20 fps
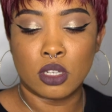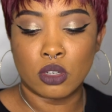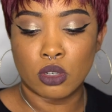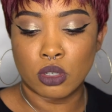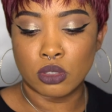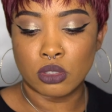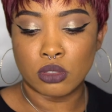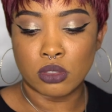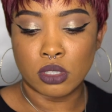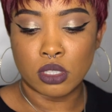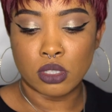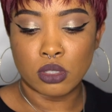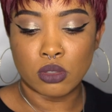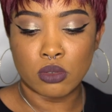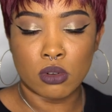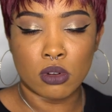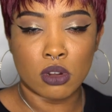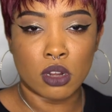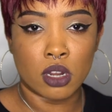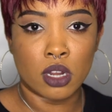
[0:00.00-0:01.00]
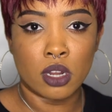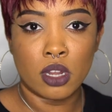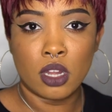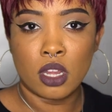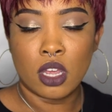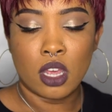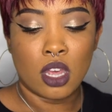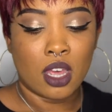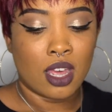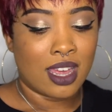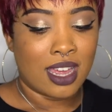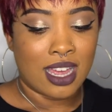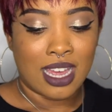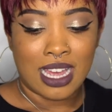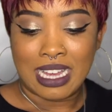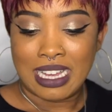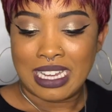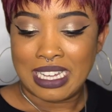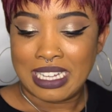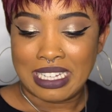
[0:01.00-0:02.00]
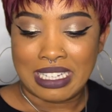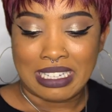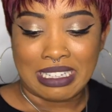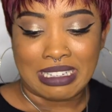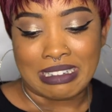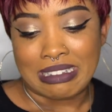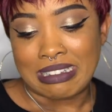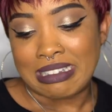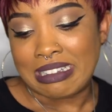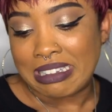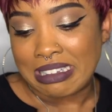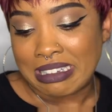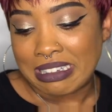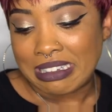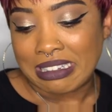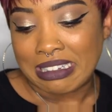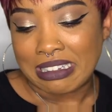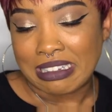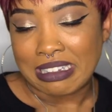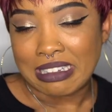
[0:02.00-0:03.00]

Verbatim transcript: in the grocery store. uh.